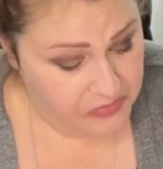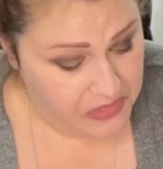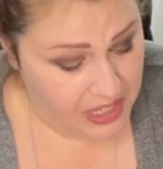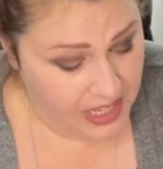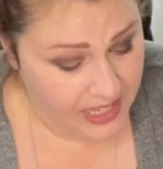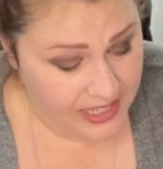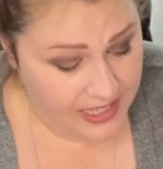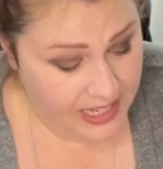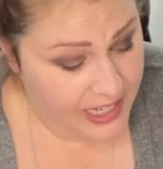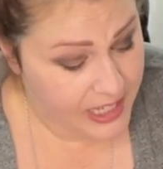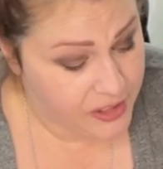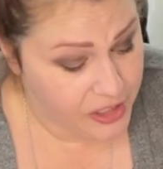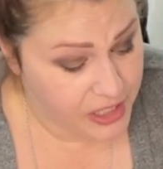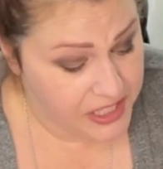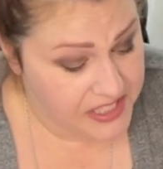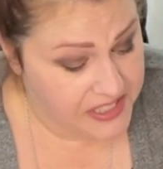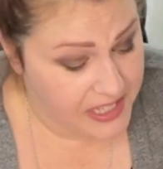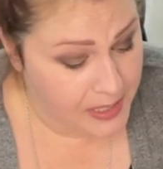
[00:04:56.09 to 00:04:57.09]
And I
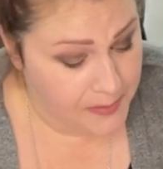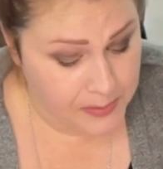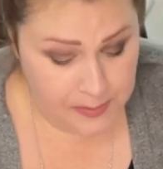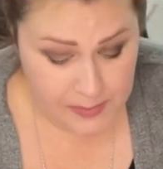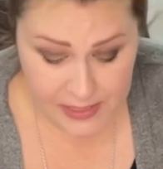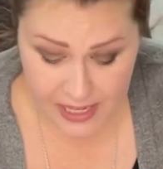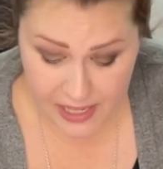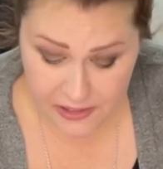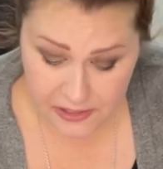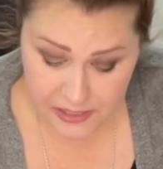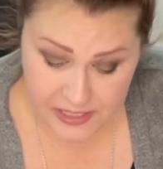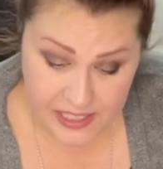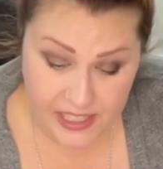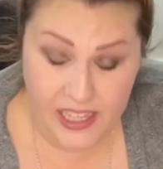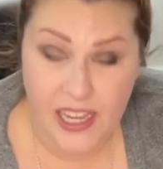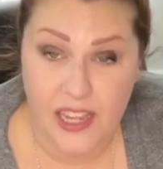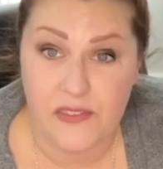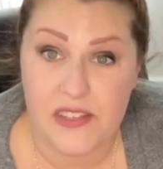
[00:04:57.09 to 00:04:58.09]
just tape them together until
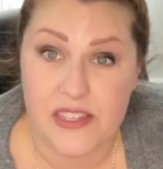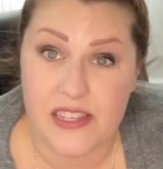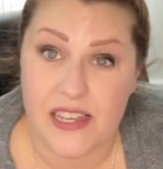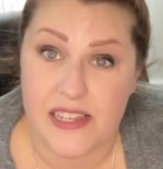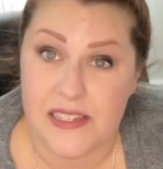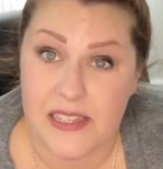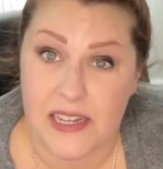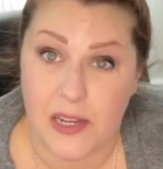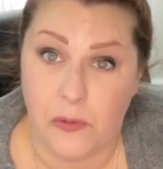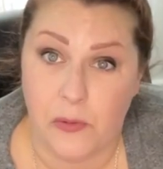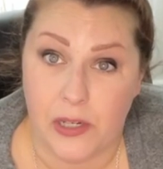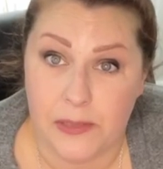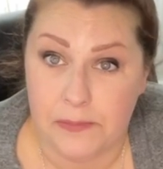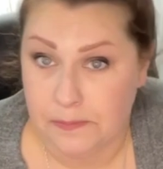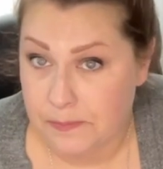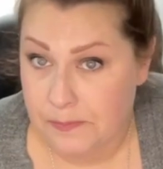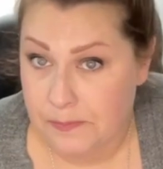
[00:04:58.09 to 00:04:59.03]
I have the size that I want.